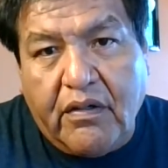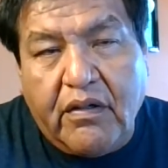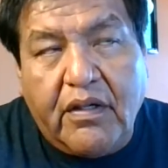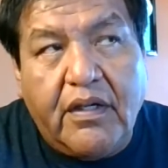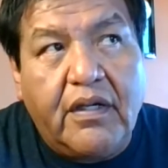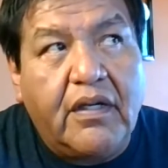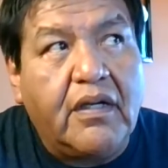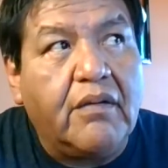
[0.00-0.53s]

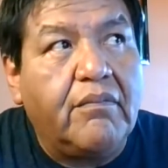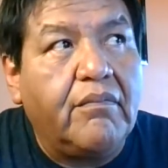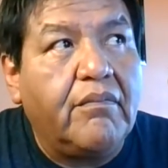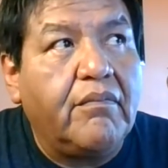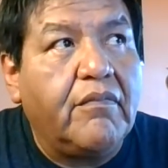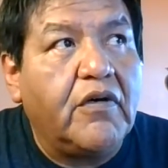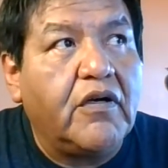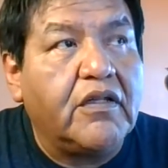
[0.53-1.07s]

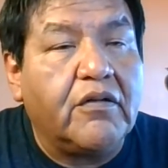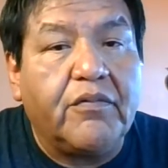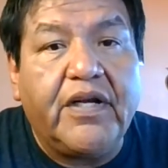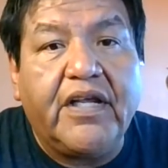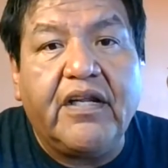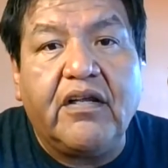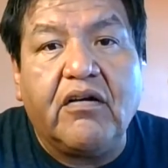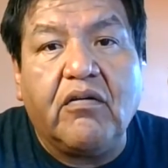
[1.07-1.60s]
on the
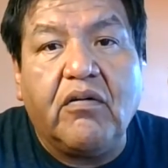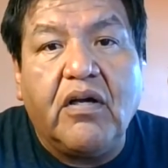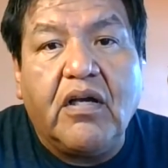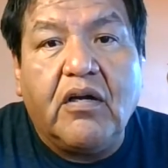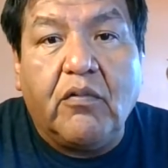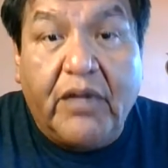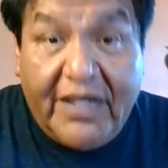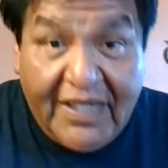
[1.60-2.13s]
radio
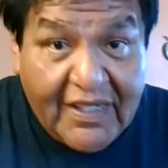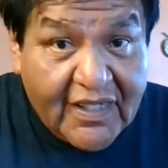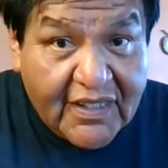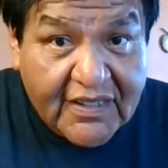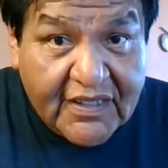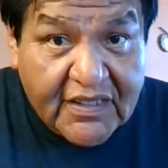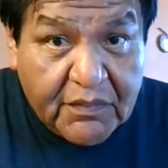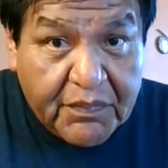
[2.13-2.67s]
when he
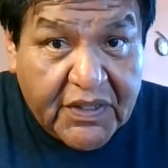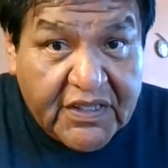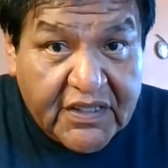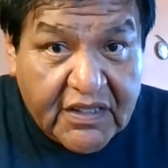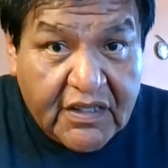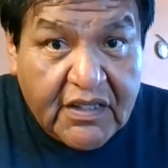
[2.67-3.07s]
does his budget,